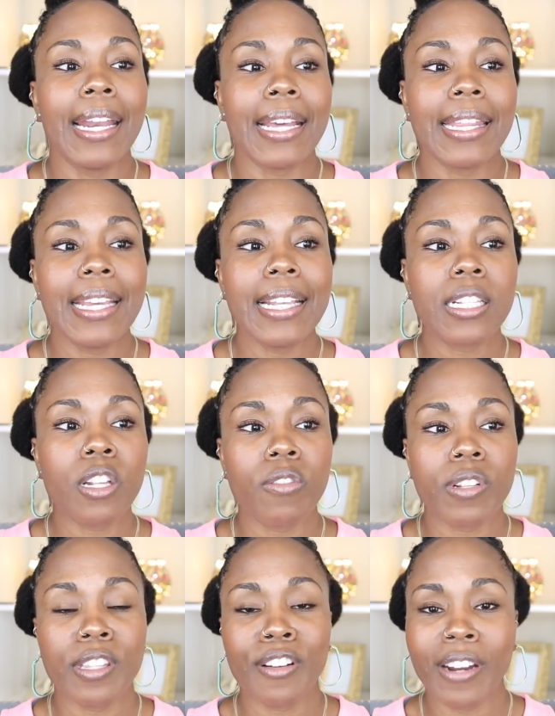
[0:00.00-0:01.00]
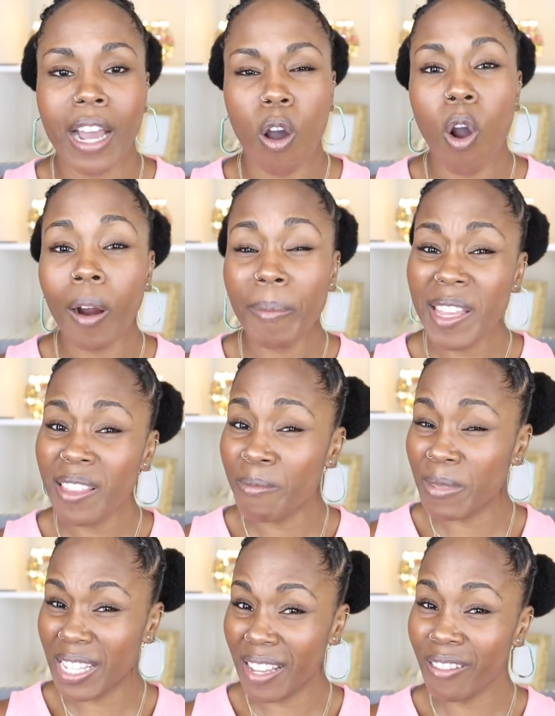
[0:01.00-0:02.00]
And I think as long as they're not harming
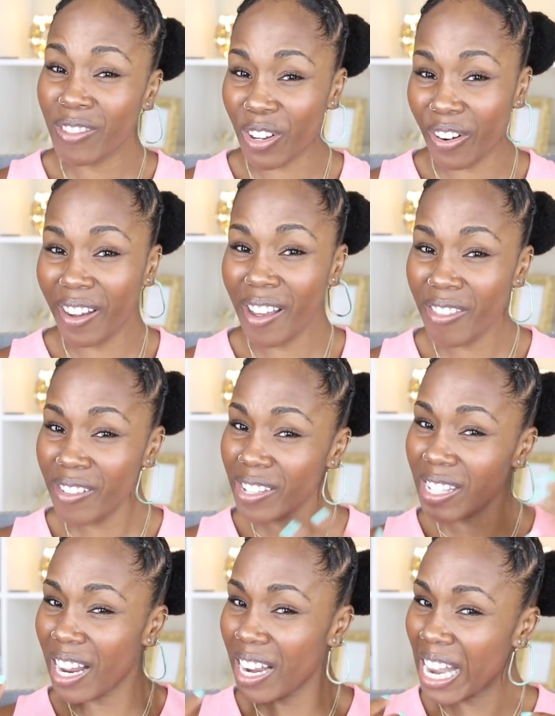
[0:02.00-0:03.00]
themselves or others,